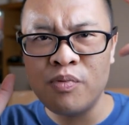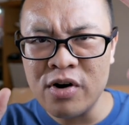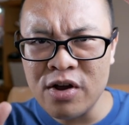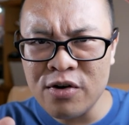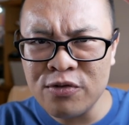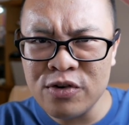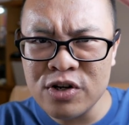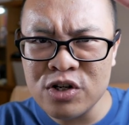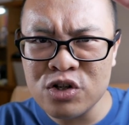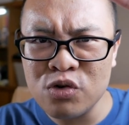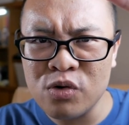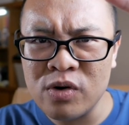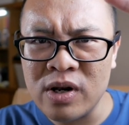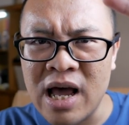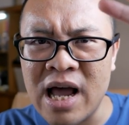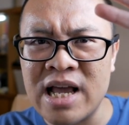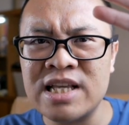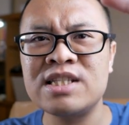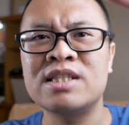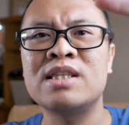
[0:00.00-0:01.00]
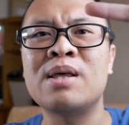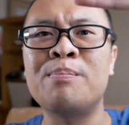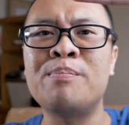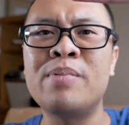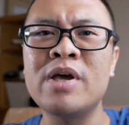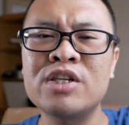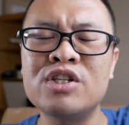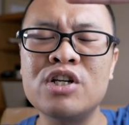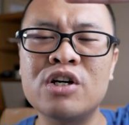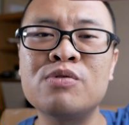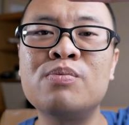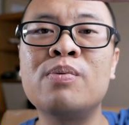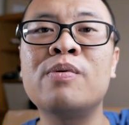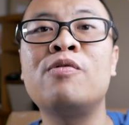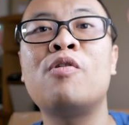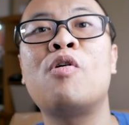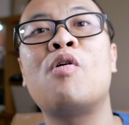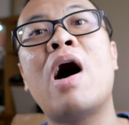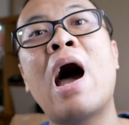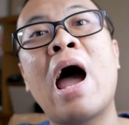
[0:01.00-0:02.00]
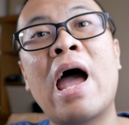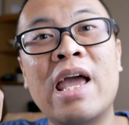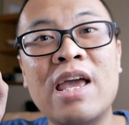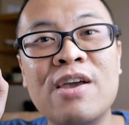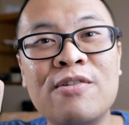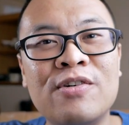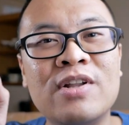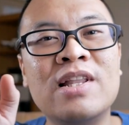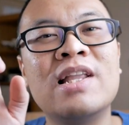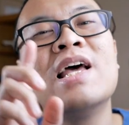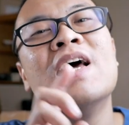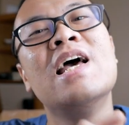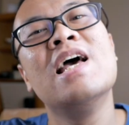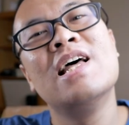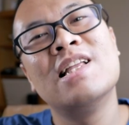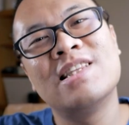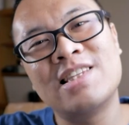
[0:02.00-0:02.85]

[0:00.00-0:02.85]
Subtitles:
pre-visualize the pictures before I even